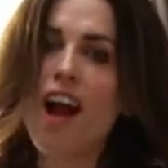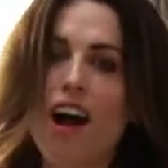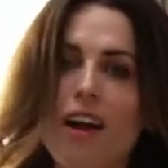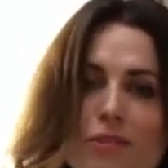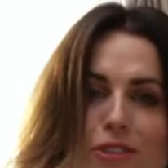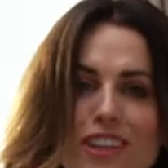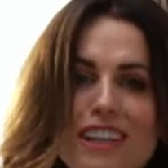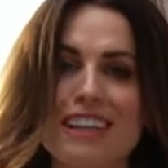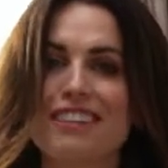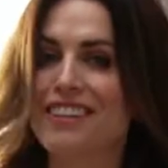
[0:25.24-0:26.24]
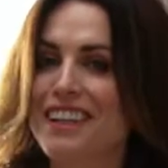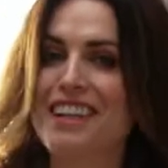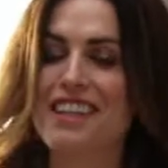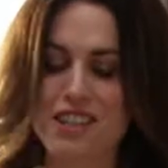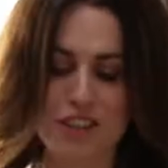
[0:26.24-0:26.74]
I'm
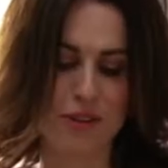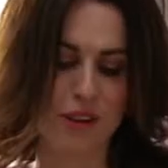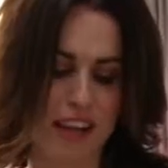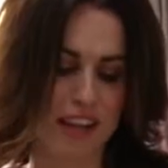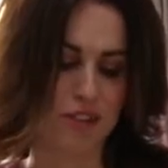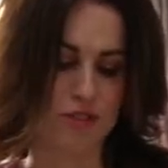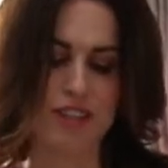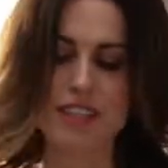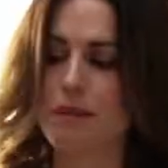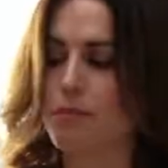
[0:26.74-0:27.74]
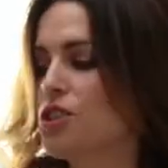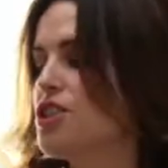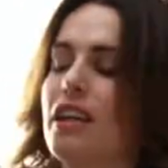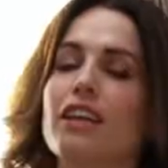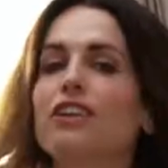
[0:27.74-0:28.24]
really into is dry skin
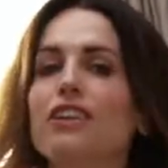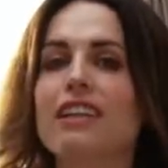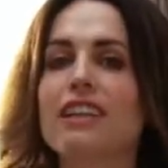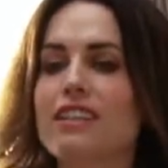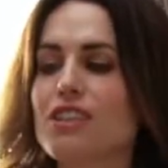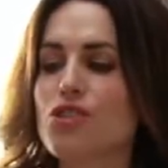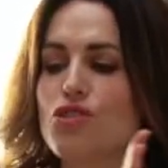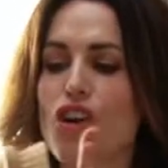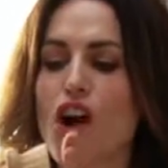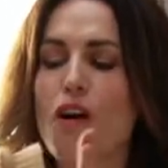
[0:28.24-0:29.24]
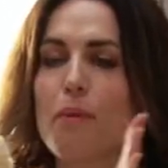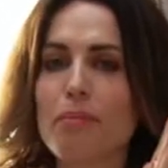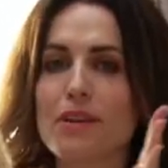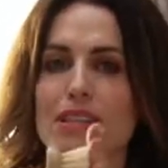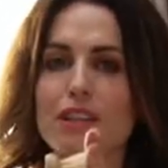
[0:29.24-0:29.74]
brushing. You need a strong
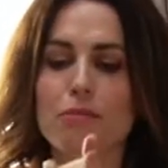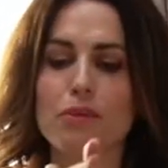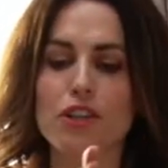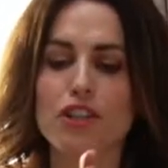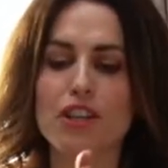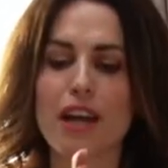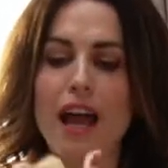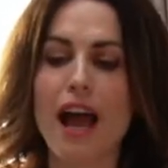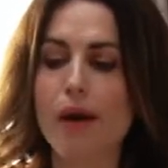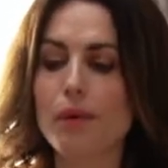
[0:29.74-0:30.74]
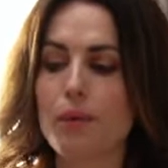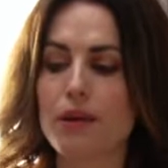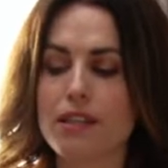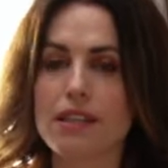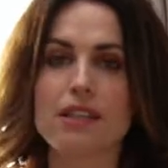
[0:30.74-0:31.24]
bristle brush, and how it
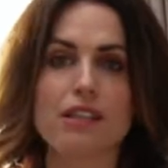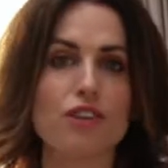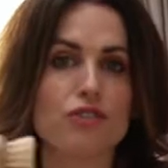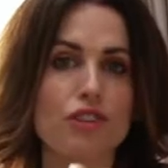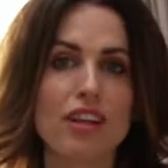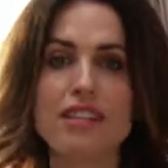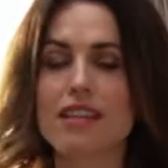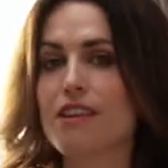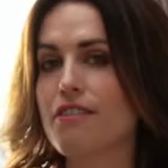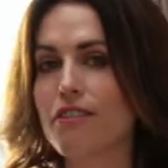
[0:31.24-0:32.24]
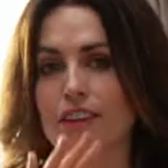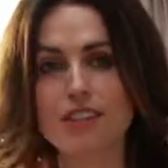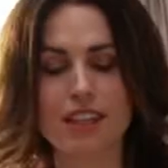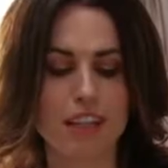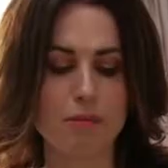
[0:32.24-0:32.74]
works is on dry skin
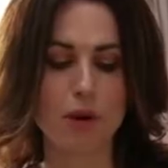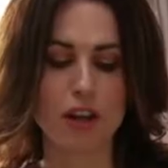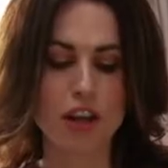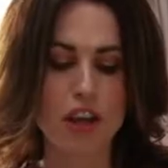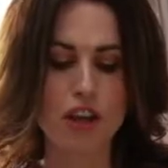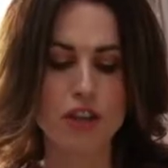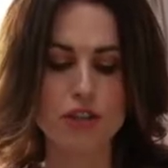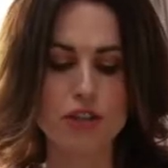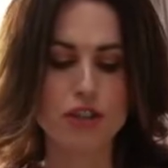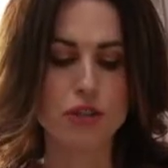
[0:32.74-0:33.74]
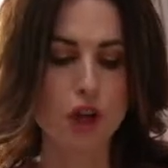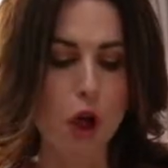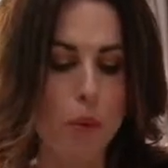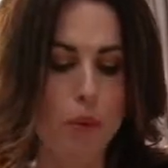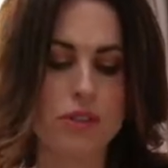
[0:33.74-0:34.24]
first thing in the morning you just use
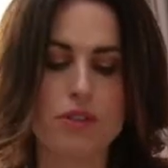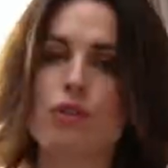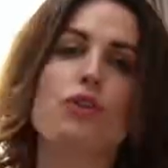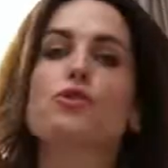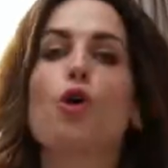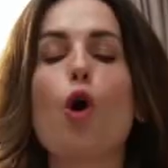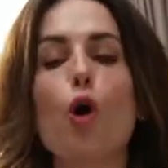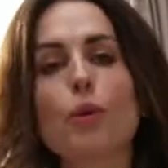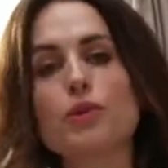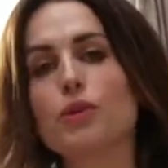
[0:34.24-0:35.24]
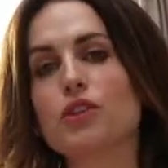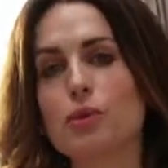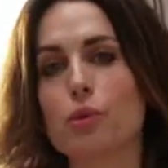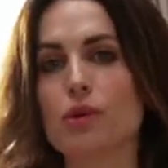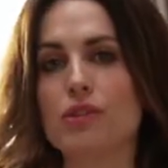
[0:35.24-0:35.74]
upward strokes, always going
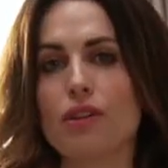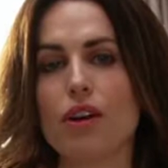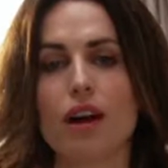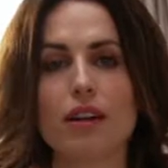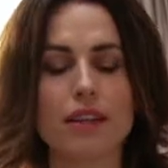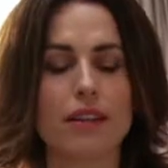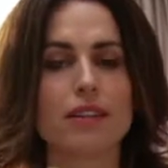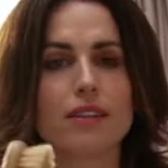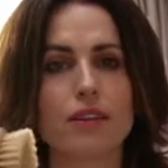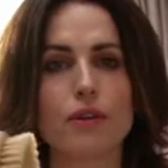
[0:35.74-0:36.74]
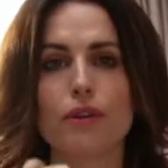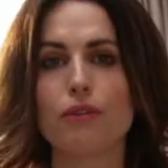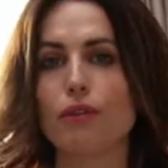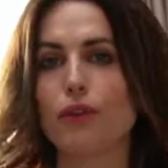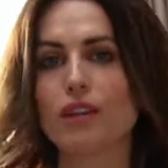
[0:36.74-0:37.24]
towards your heart, and that's so
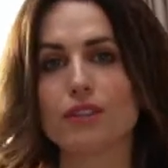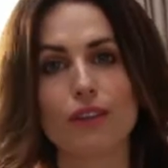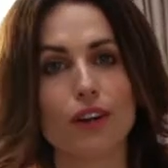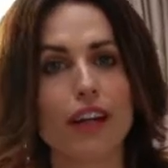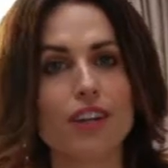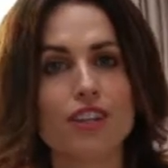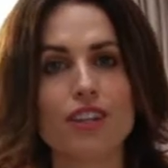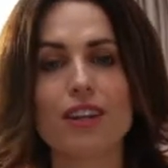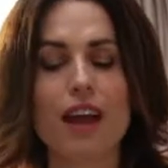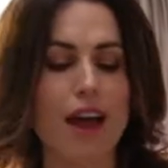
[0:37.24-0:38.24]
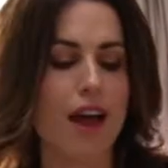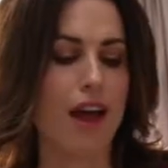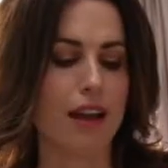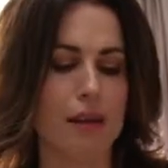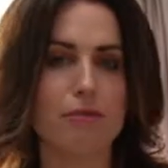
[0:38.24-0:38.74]
good for exfoliation
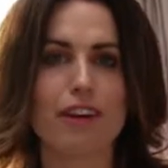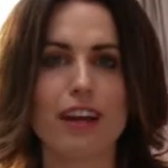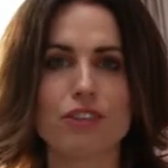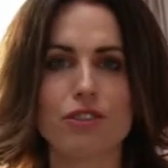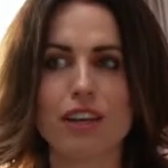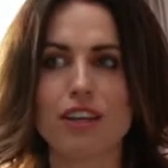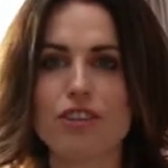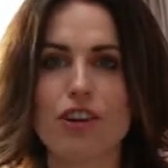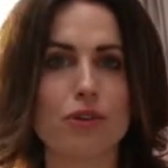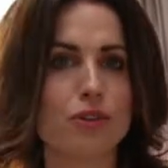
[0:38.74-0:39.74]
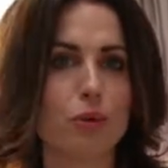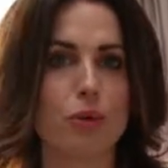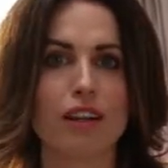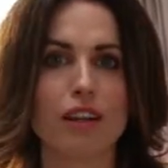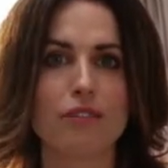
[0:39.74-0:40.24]
and lymphatic drainage. And also
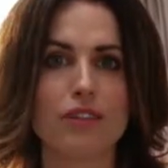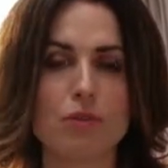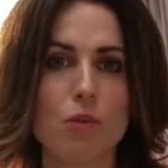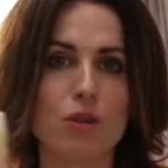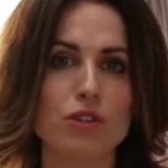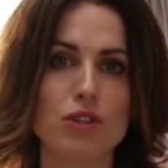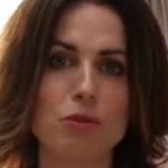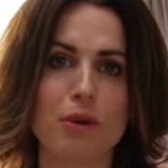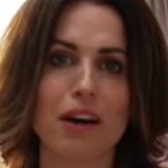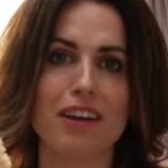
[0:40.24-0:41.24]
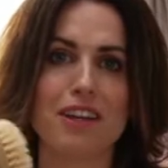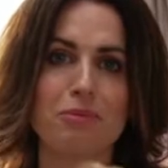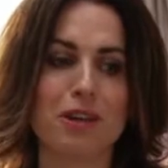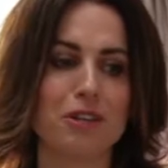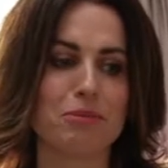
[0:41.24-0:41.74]
what I love is once you buy
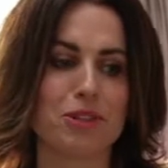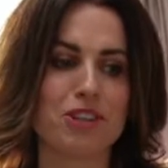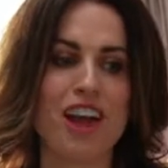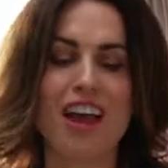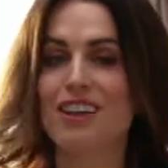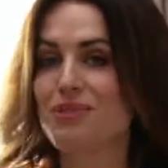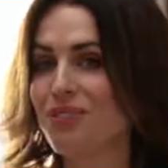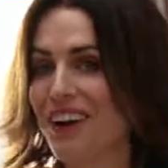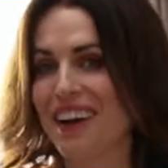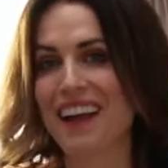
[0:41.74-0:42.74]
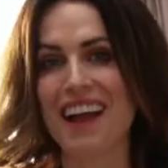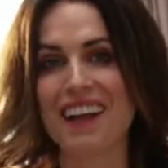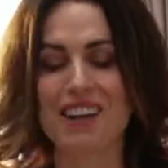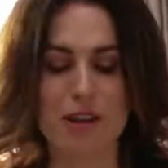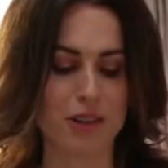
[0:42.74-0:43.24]
your body brush, it's very
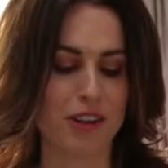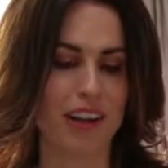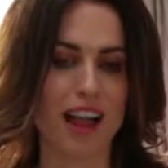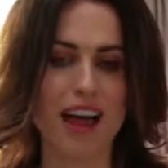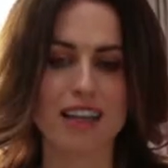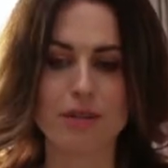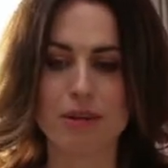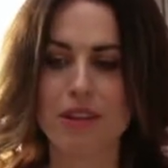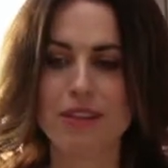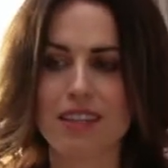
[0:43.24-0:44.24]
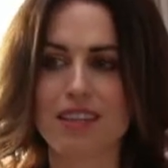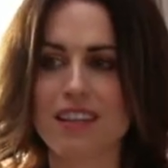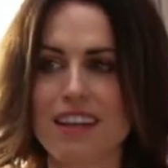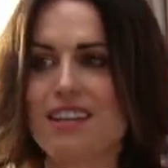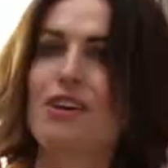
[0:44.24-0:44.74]
economical, and it's one of those things
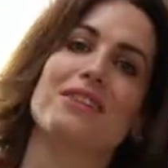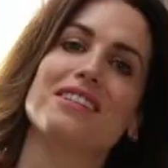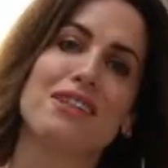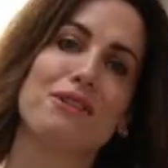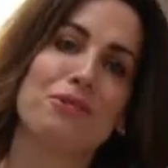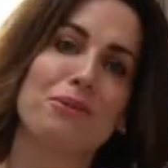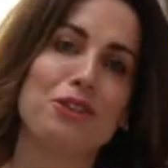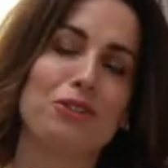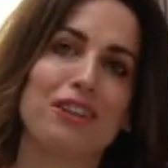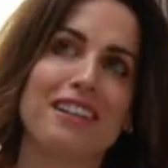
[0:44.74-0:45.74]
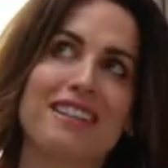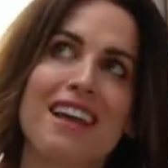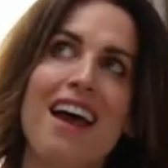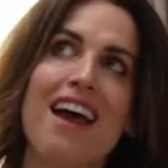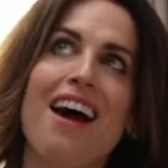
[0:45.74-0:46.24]
that I notice even when you read
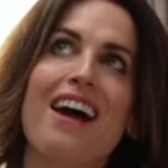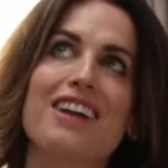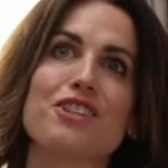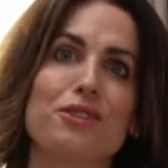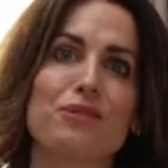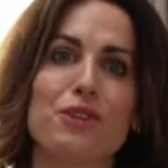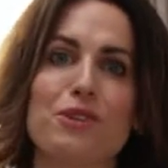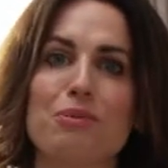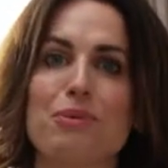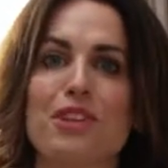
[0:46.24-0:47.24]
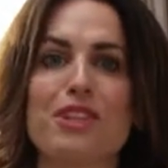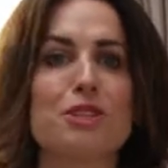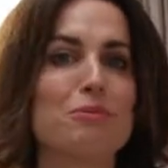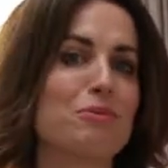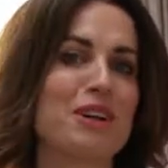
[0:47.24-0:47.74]
interviews with
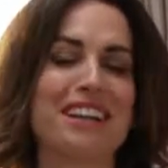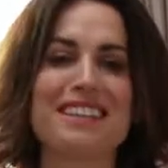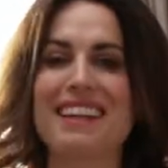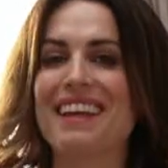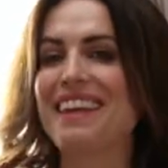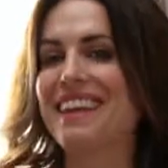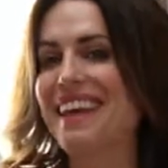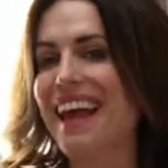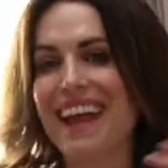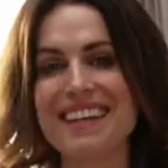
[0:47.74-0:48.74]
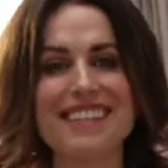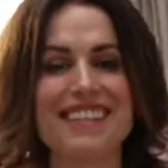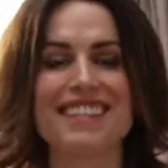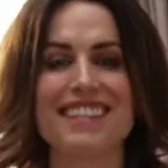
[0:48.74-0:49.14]
supermodels in the 80s.